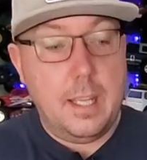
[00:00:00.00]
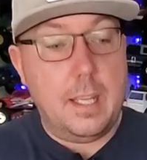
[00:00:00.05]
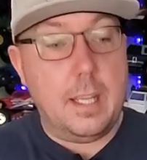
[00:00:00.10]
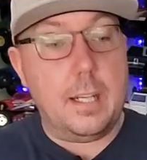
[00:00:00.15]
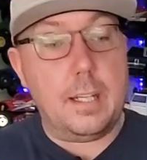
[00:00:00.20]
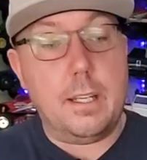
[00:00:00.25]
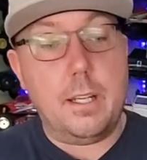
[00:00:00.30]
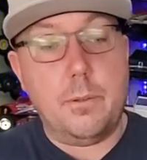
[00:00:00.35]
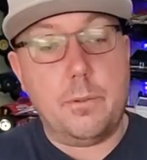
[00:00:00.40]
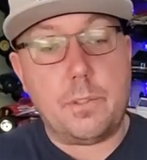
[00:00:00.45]

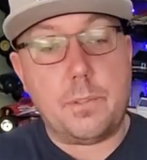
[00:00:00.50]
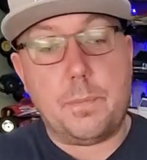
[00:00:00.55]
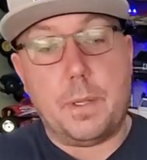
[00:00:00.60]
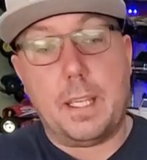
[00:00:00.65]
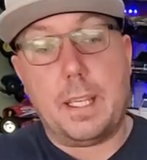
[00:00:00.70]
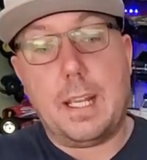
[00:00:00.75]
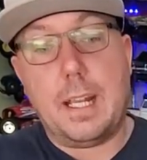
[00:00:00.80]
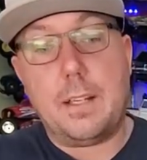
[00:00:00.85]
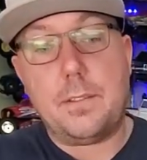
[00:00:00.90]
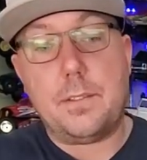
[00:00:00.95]
And here was my
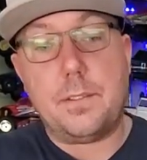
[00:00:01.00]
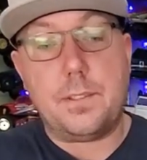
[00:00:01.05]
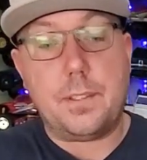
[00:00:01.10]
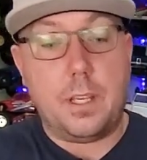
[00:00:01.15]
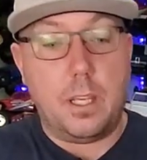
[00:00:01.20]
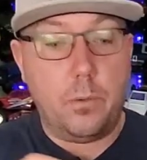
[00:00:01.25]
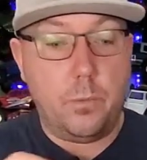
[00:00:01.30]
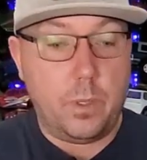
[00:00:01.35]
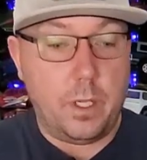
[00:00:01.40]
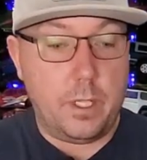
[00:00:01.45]
Castle
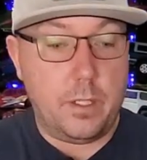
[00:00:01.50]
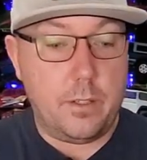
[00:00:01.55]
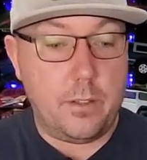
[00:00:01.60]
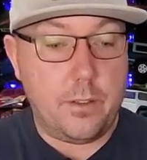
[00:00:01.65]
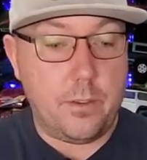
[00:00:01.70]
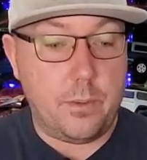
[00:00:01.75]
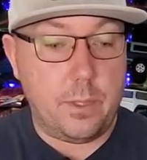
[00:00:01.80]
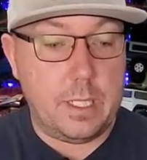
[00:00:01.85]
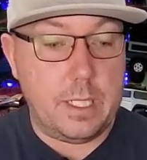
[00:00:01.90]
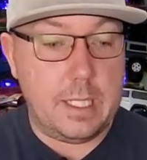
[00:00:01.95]
Sidewinder
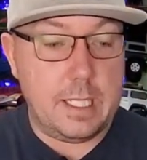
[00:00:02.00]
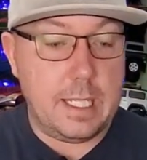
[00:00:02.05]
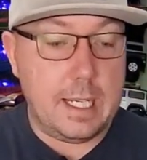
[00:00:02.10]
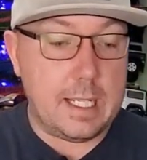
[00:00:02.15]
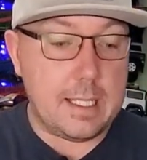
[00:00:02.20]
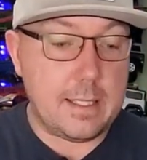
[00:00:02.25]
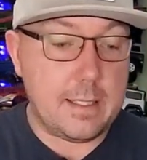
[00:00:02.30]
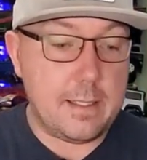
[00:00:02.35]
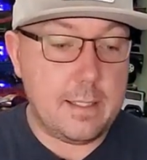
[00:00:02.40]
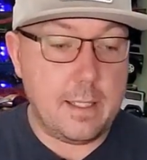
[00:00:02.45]
3
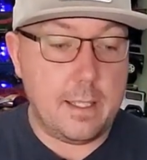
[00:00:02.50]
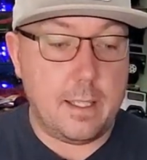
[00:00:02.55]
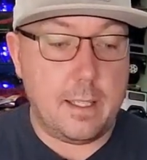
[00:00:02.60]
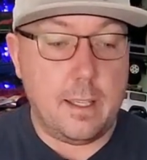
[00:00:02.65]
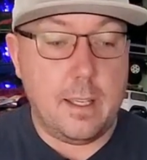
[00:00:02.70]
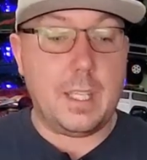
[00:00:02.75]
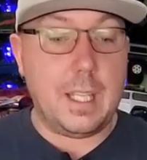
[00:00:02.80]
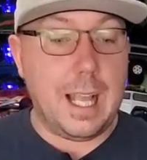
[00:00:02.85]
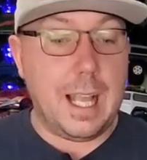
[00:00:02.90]
ESC.